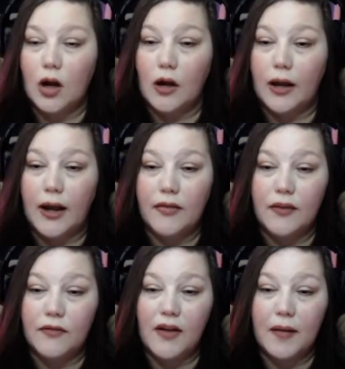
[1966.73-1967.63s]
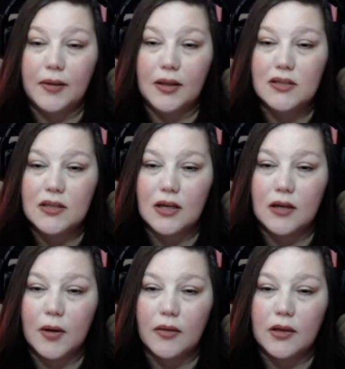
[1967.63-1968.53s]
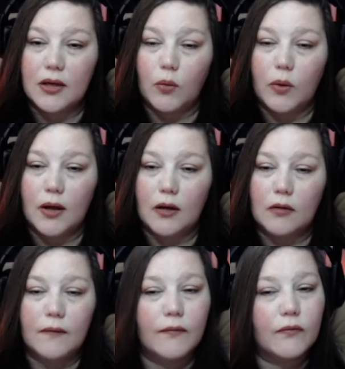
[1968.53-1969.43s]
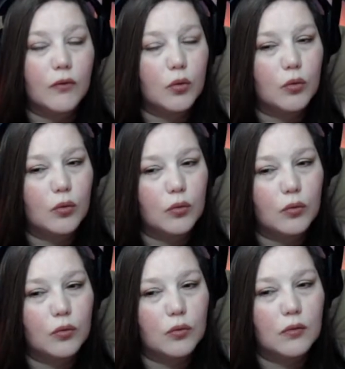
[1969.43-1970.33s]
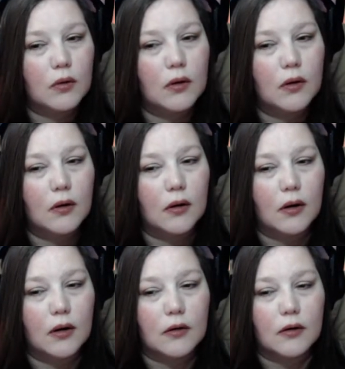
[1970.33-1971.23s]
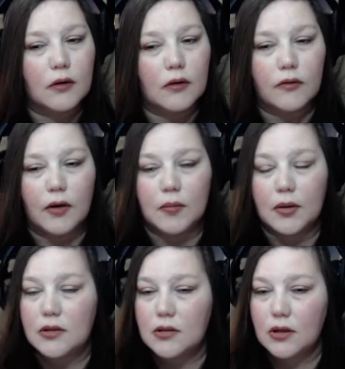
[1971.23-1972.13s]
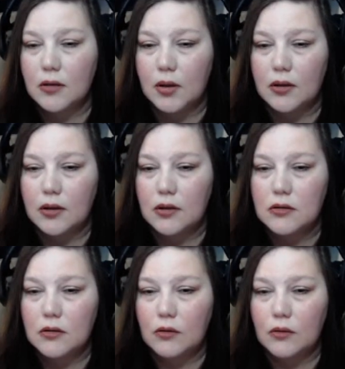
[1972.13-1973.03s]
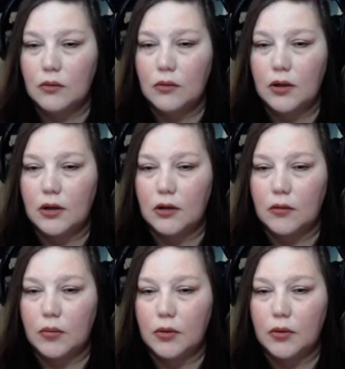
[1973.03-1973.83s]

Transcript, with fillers: All right, and the fabulous thing about the, well, ooh, I don't know the fabulous thing about these. Hold up.